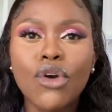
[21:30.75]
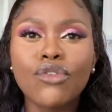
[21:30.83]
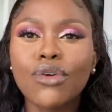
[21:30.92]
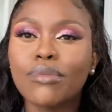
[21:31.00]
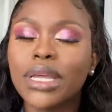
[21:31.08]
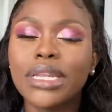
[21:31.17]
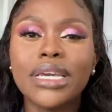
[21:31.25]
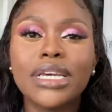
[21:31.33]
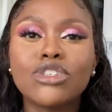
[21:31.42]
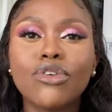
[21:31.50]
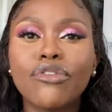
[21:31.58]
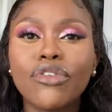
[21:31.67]
from many
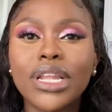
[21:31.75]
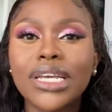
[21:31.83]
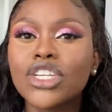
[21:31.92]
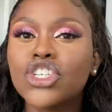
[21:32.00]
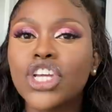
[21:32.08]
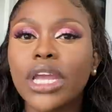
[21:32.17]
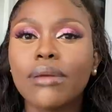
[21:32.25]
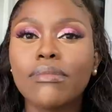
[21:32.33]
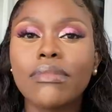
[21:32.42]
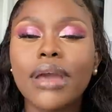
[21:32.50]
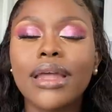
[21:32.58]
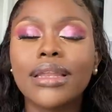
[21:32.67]
years of feeling
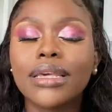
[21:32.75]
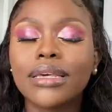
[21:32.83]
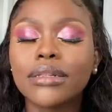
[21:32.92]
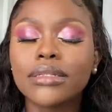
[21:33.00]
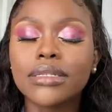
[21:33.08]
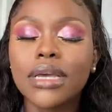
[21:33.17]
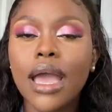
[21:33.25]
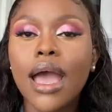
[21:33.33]
shame and guilt